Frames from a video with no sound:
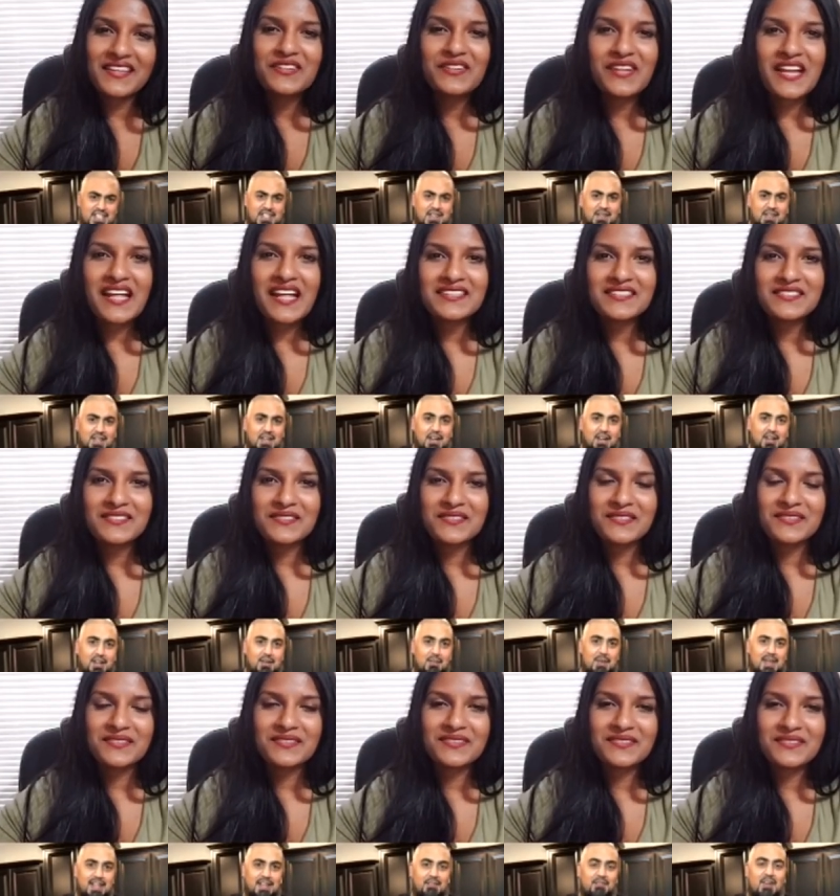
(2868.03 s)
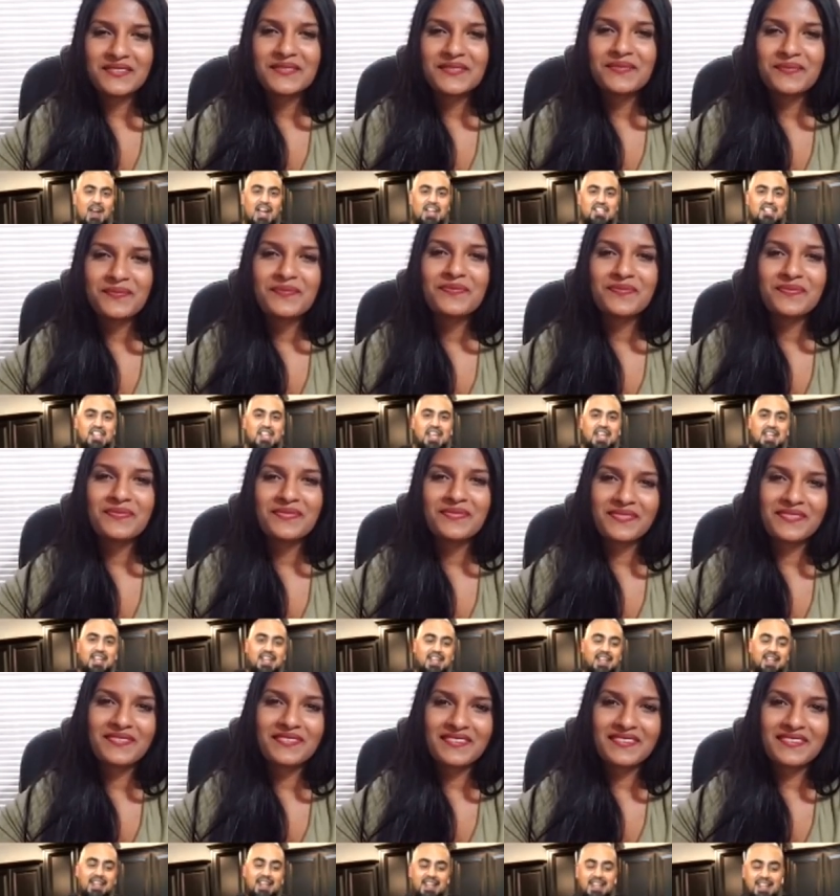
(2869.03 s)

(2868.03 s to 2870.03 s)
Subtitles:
how to make the fried chicken. That